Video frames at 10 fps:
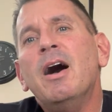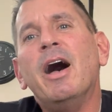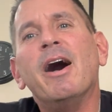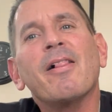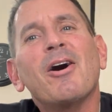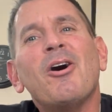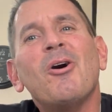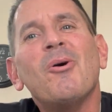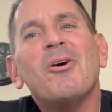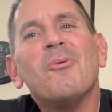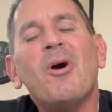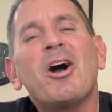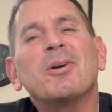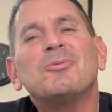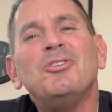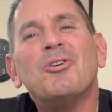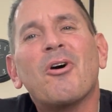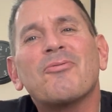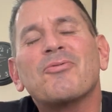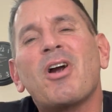Hello, welcome to
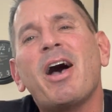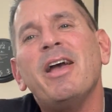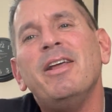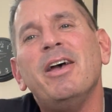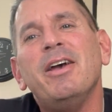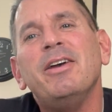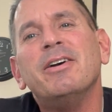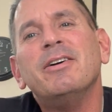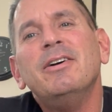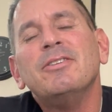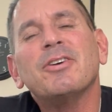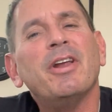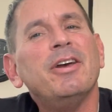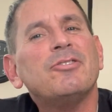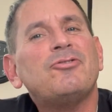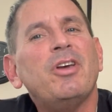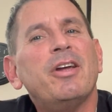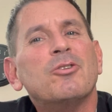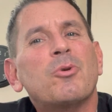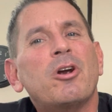your Friday. Today is
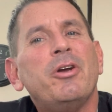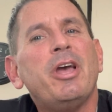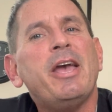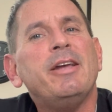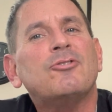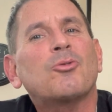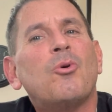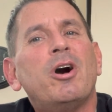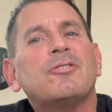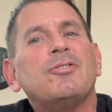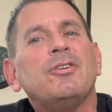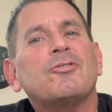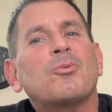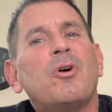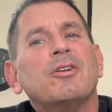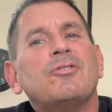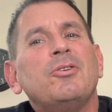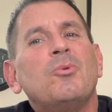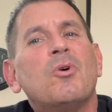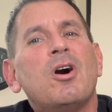January 8,
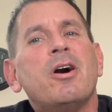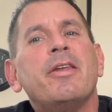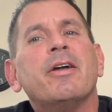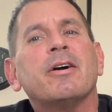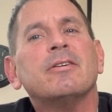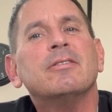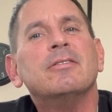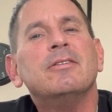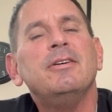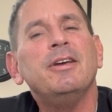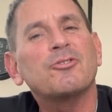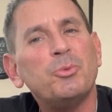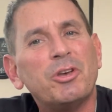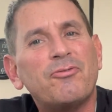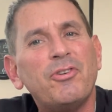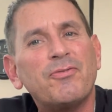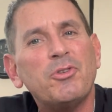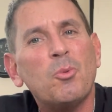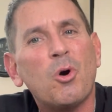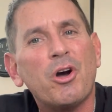2021. It's week
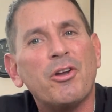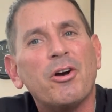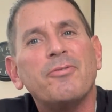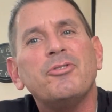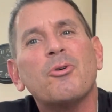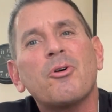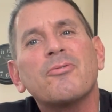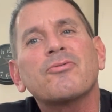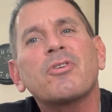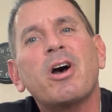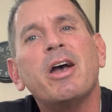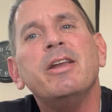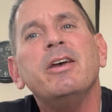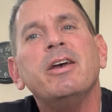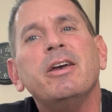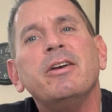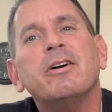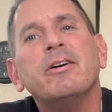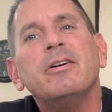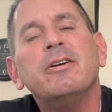51 of your Friday.
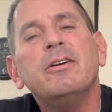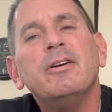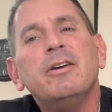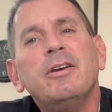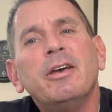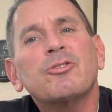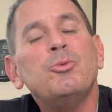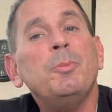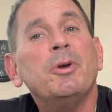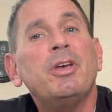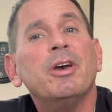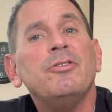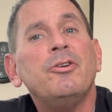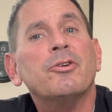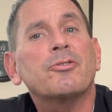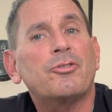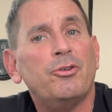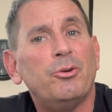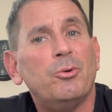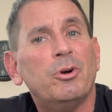As we begin year
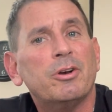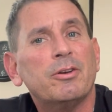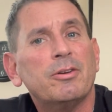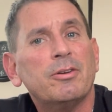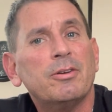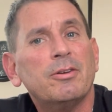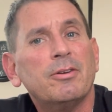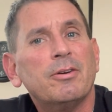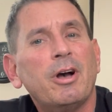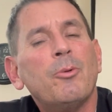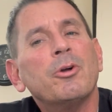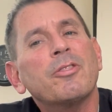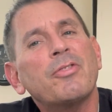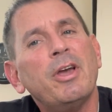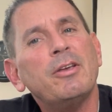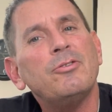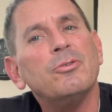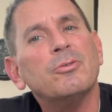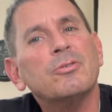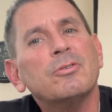2, I want to thank you.